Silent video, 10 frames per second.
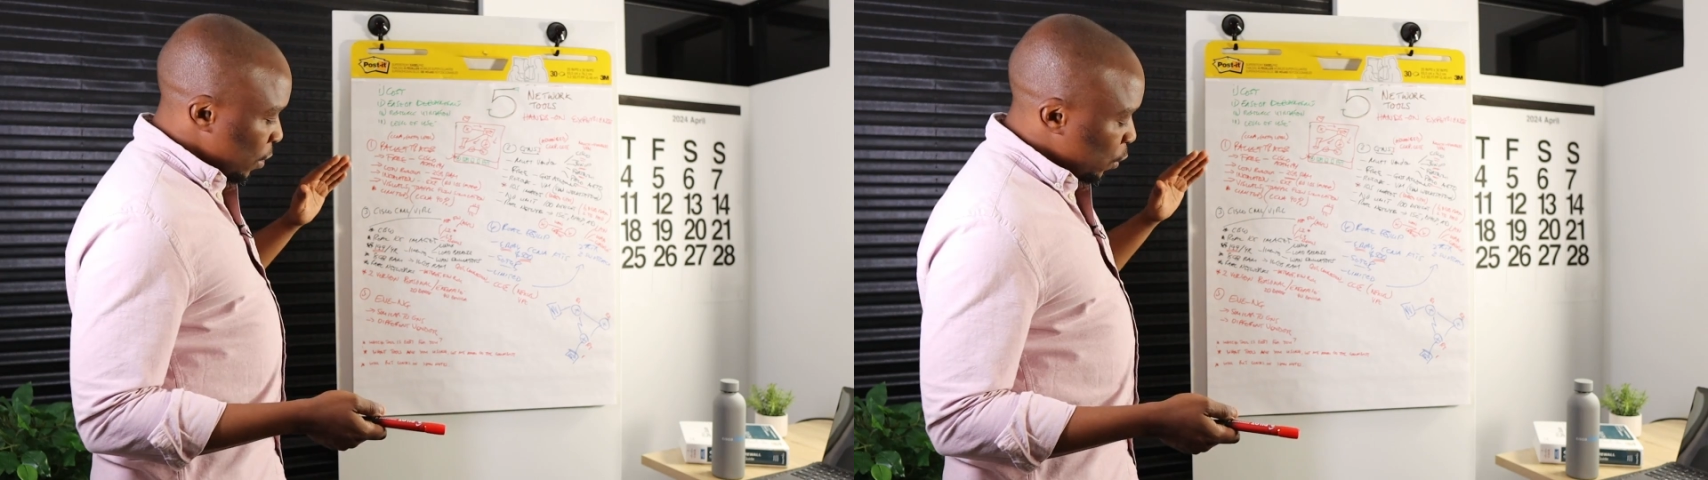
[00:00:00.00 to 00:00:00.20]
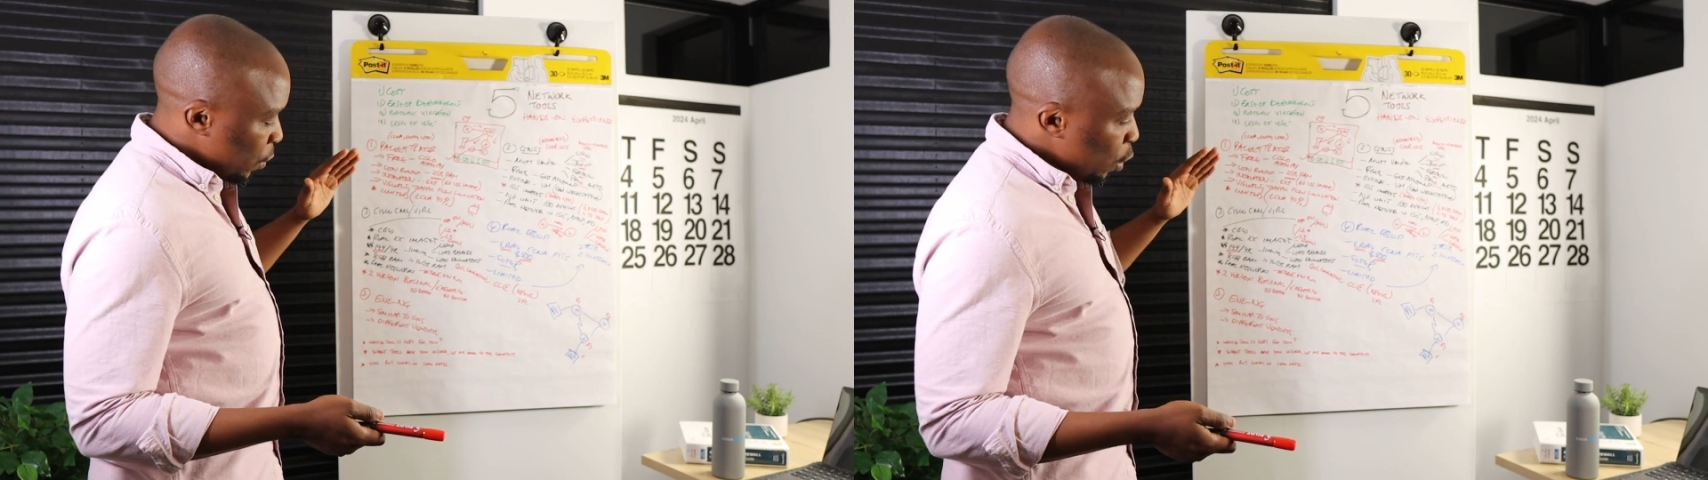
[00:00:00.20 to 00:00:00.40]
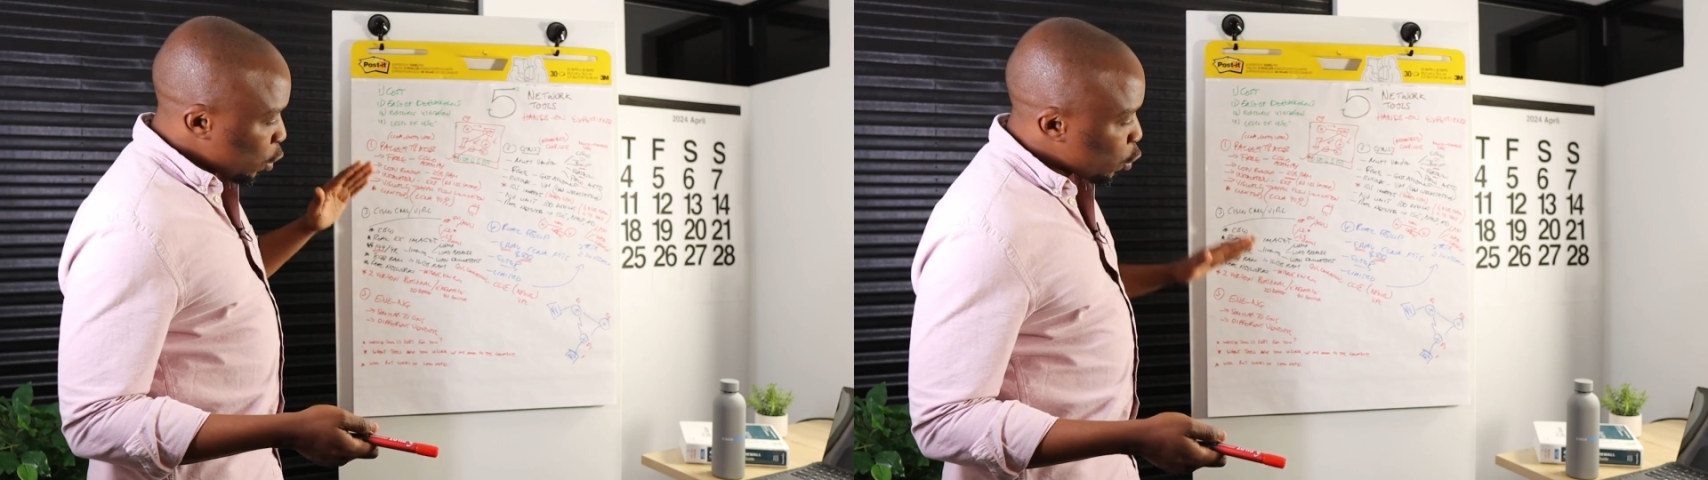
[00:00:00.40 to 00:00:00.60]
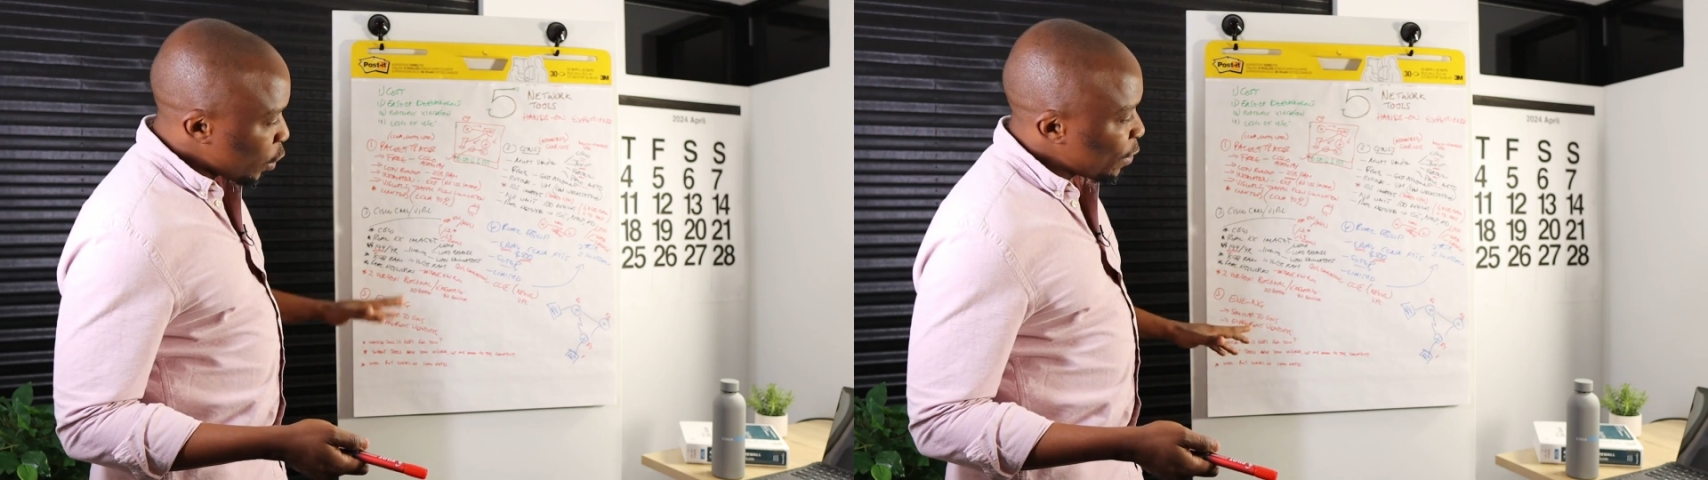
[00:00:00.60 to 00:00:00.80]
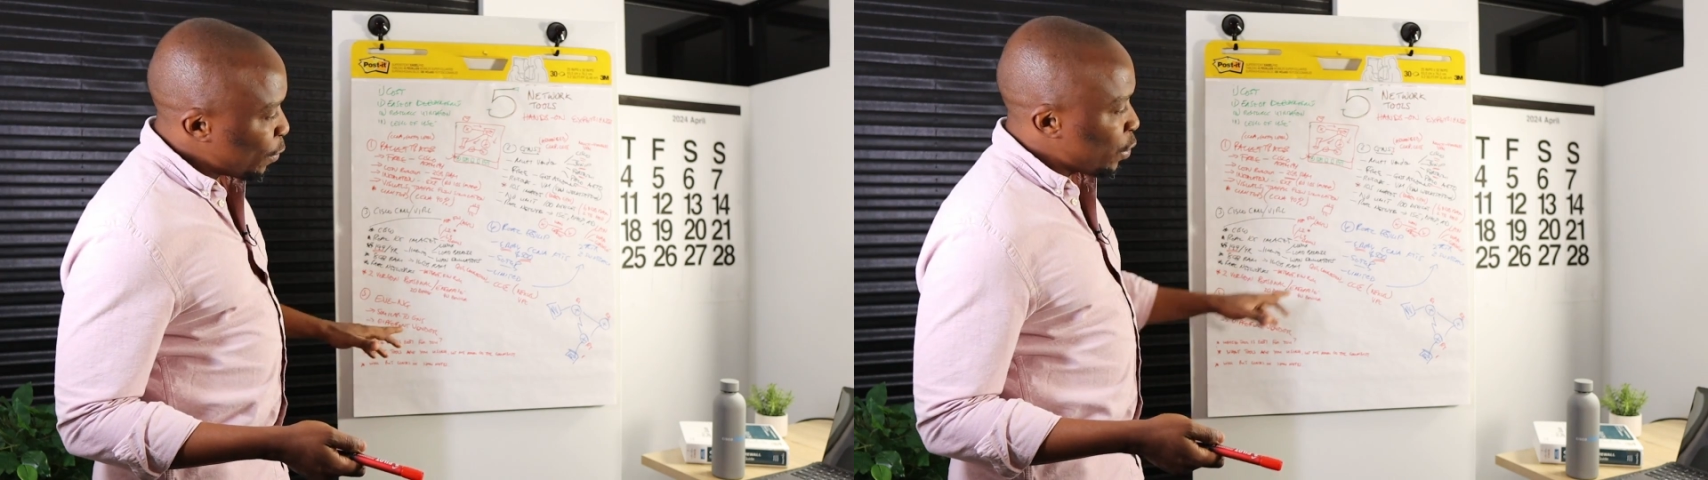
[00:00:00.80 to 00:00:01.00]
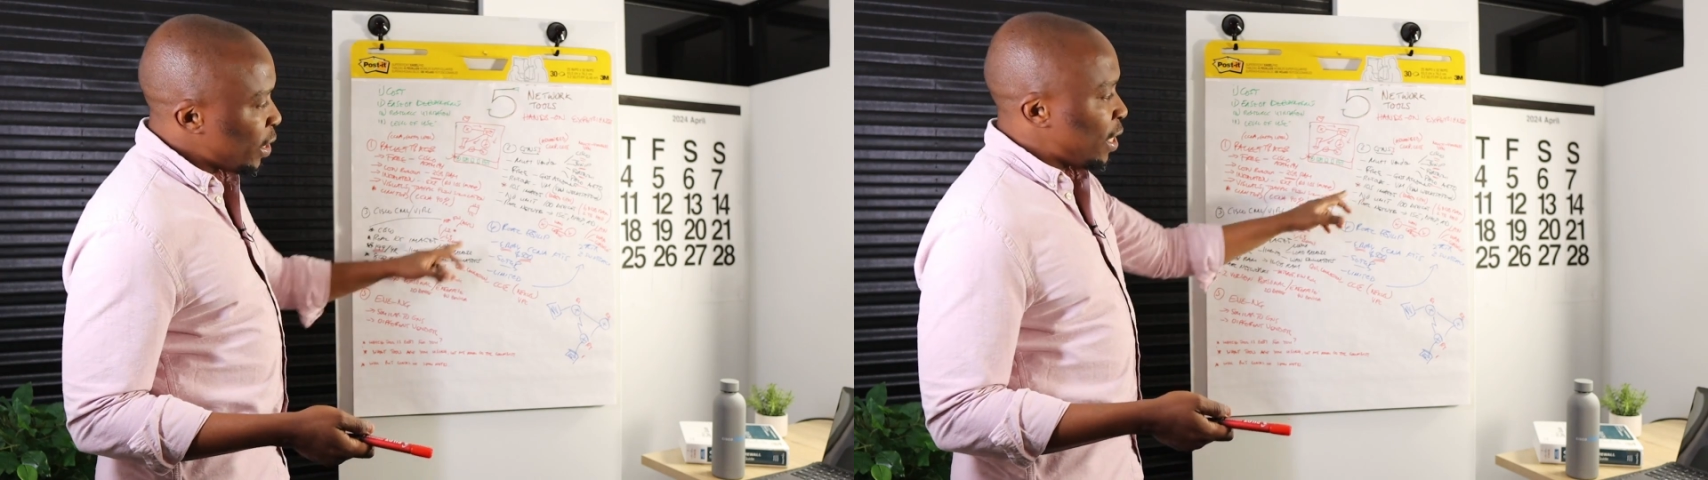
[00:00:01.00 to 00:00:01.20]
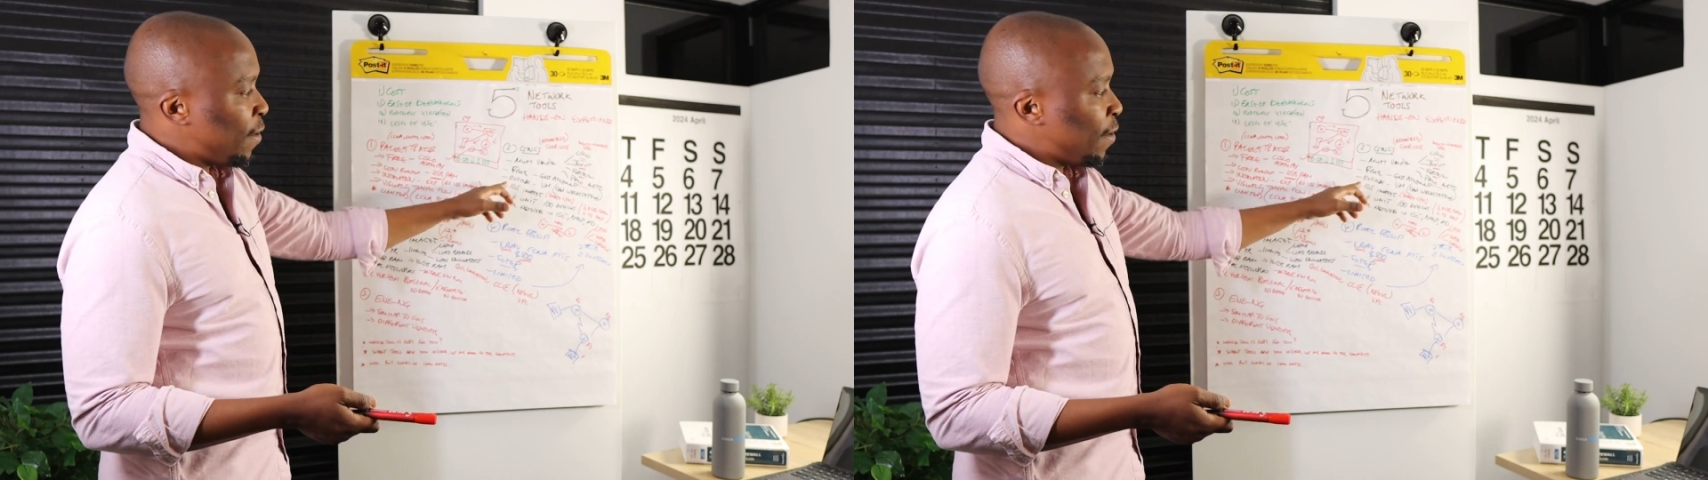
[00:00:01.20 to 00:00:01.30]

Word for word: So your choice between